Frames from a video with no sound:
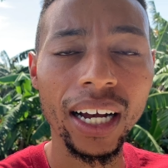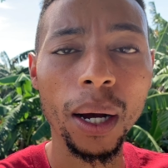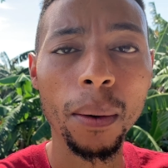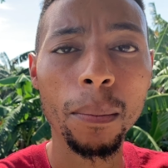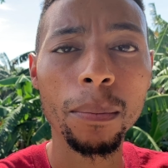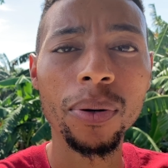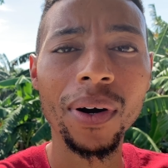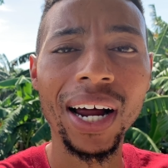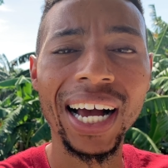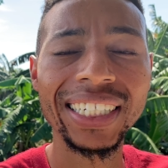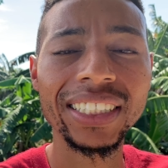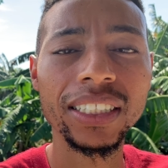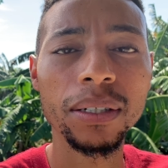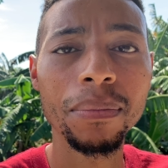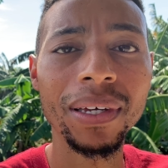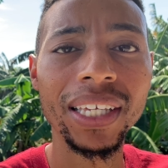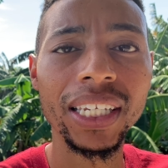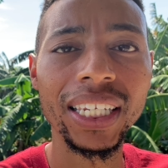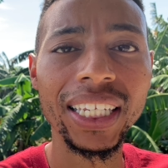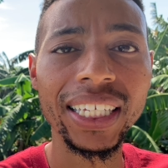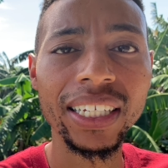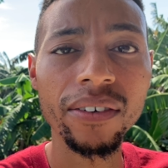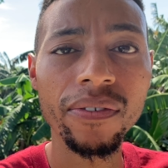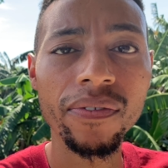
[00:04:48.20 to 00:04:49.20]

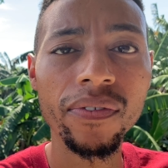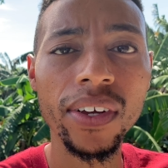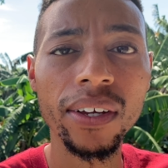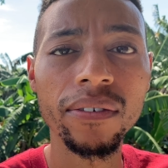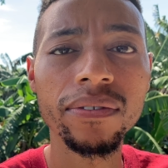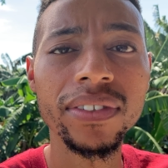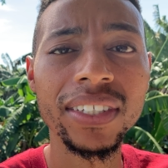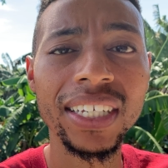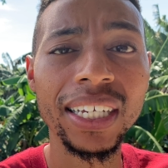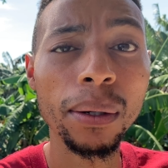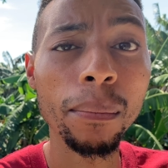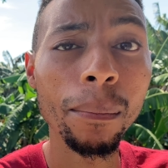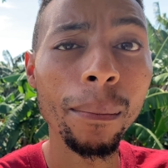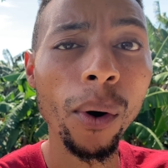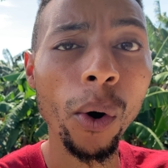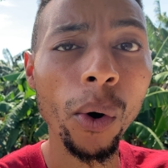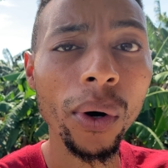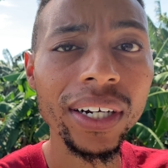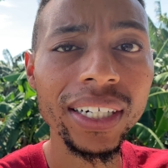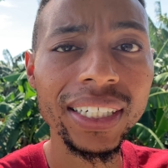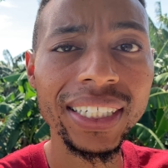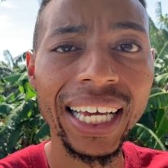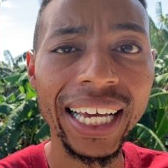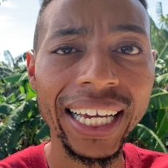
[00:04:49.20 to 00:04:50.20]
approximately 15
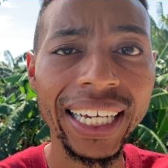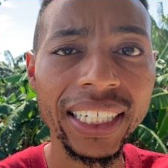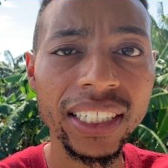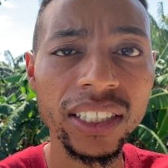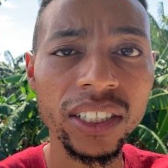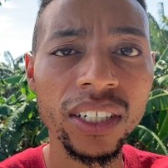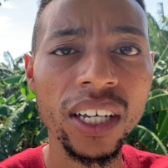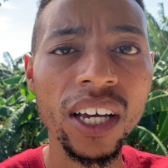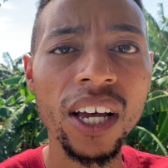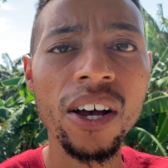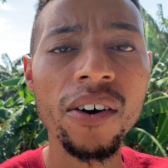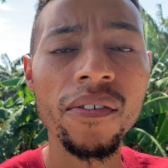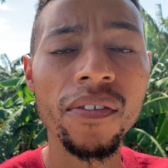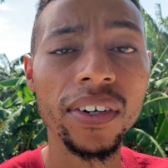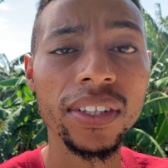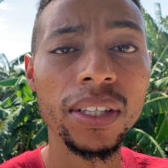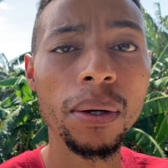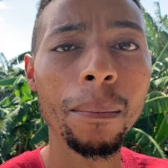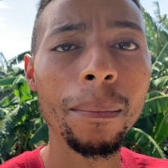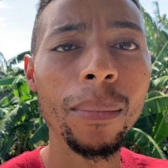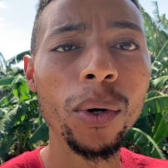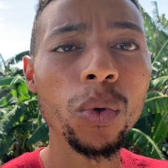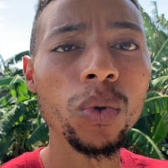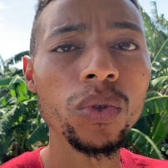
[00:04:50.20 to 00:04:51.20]
more days for the
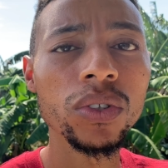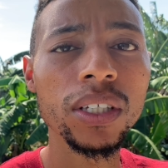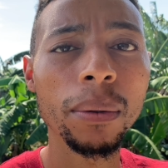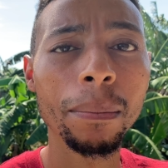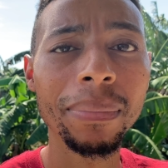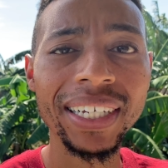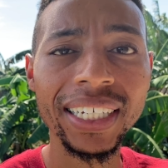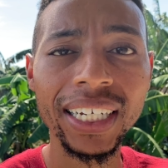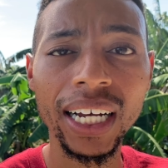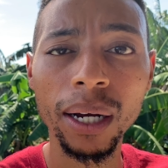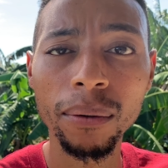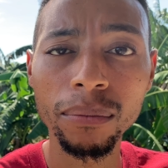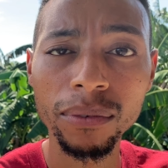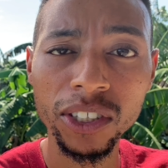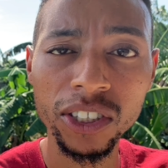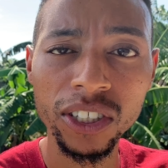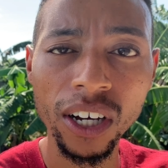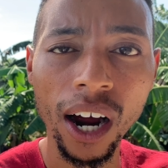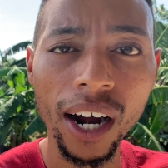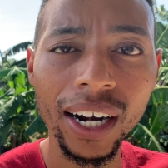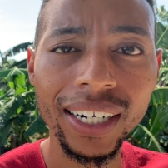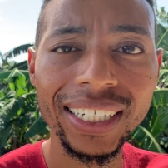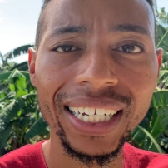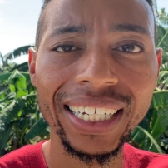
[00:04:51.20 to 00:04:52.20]
moon to become
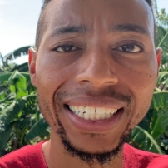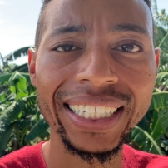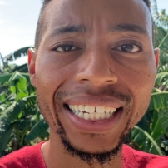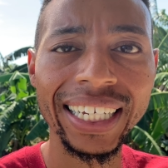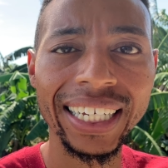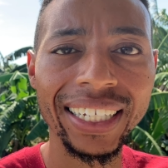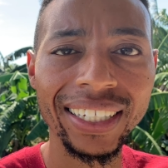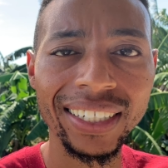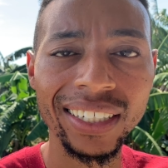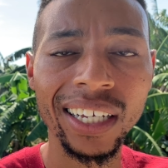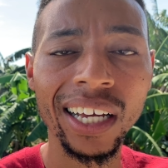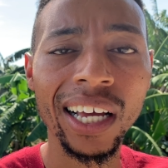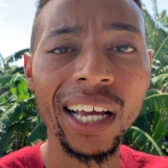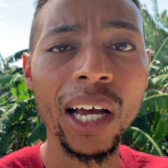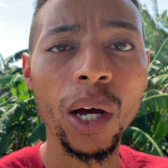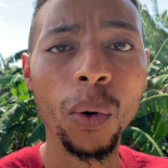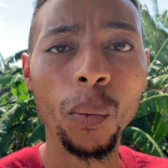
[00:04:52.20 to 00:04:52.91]
dark again,